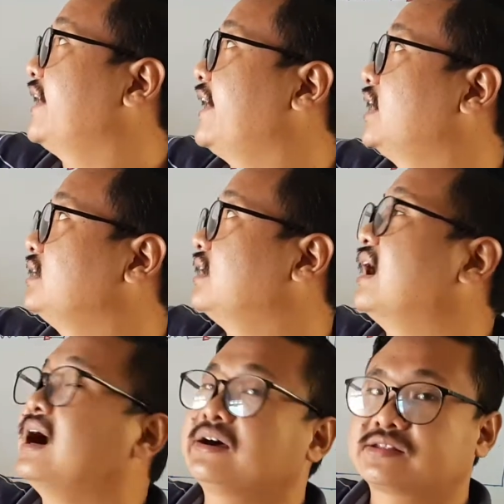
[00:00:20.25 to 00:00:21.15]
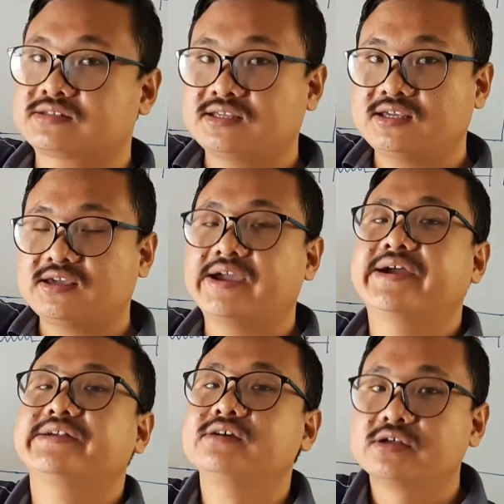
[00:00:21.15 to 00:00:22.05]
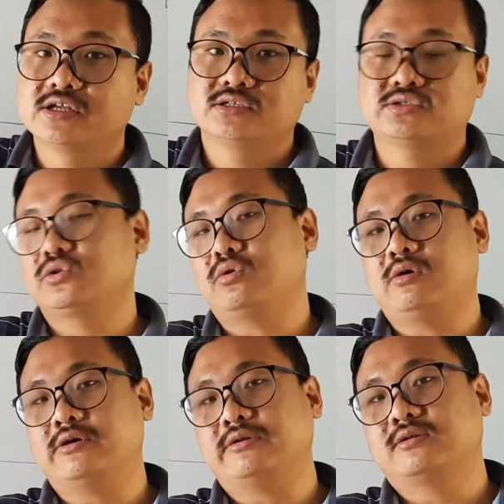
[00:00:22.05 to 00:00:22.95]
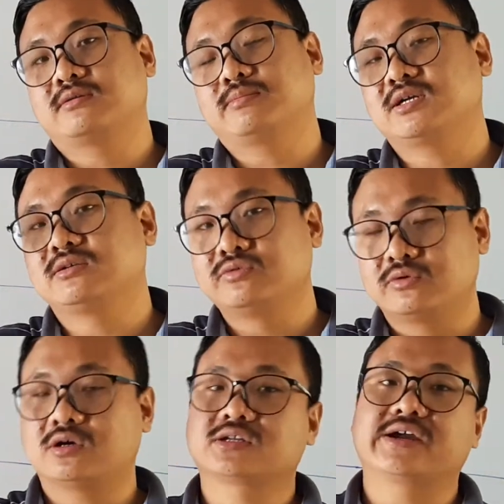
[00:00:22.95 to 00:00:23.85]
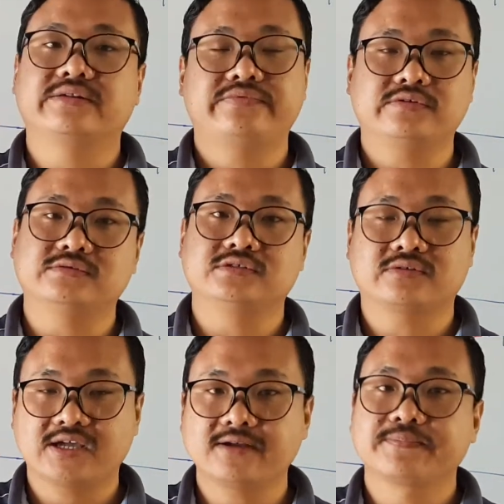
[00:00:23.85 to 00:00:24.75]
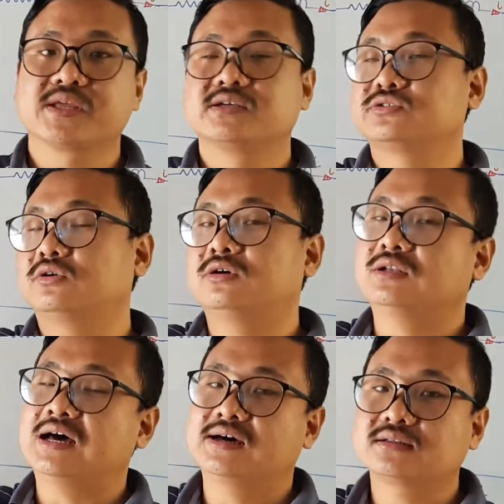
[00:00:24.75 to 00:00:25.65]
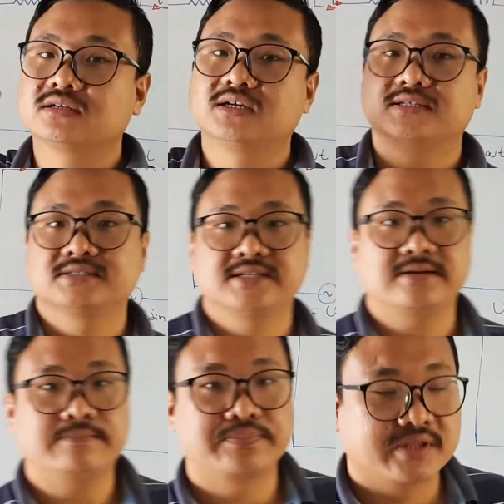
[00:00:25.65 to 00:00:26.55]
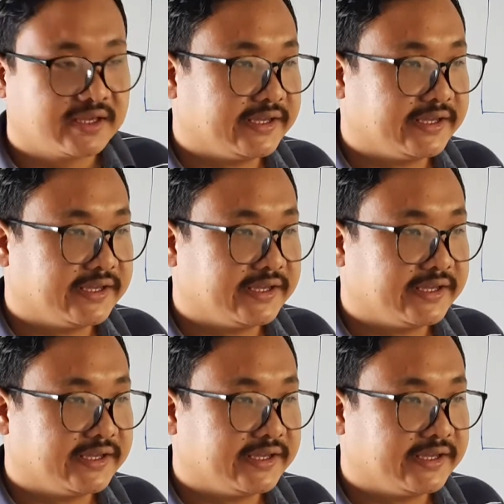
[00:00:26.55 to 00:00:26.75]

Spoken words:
LRC and so on, but do not confuse, okay? So all are same.